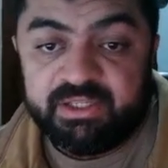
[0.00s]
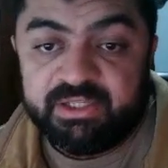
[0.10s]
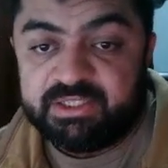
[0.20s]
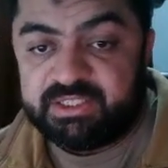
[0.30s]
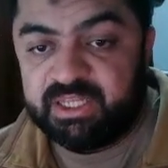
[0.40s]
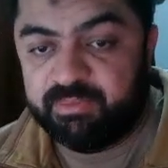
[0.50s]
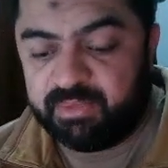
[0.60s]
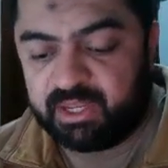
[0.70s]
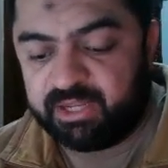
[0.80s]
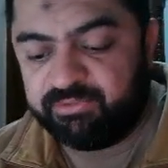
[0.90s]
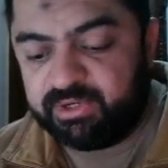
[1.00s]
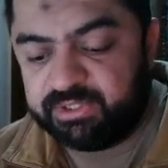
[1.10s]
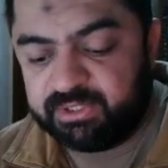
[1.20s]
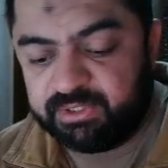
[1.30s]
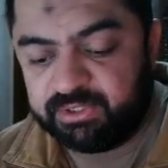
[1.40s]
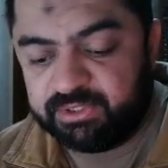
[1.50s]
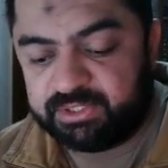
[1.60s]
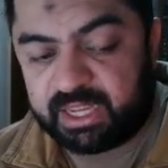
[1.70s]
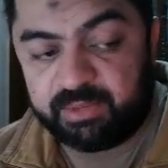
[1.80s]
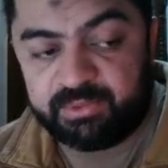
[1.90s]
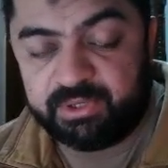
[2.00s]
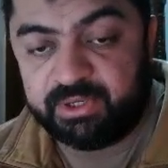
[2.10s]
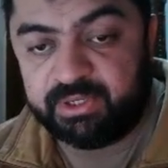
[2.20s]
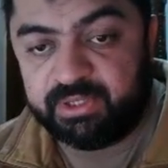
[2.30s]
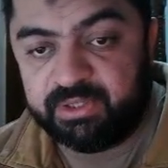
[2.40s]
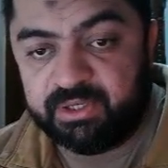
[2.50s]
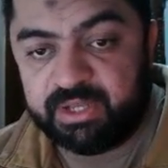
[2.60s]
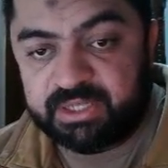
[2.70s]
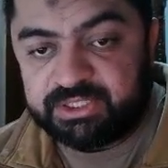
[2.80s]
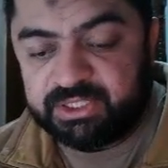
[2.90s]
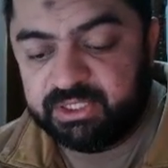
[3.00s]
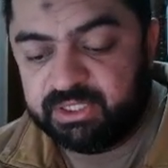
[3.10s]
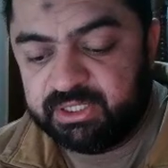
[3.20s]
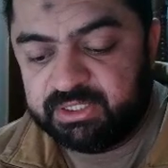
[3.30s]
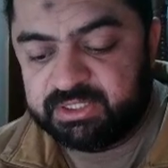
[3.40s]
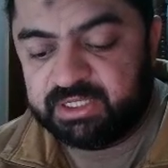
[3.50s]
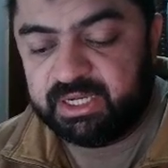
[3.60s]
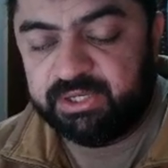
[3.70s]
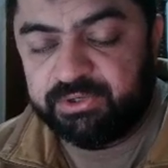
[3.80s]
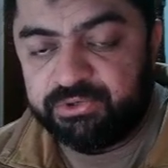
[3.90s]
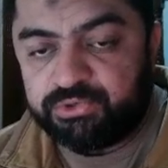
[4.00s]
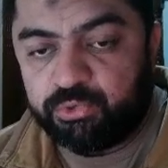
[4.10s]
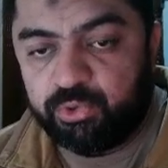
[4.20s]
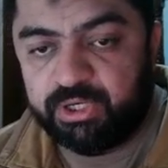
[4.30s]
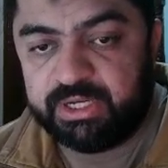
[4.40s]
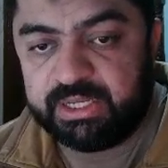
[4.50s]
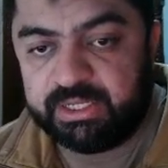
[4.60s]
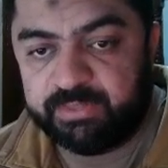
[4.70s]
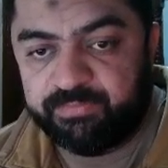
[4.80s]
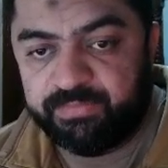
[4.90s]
Same I will type here in the next cell, Control D.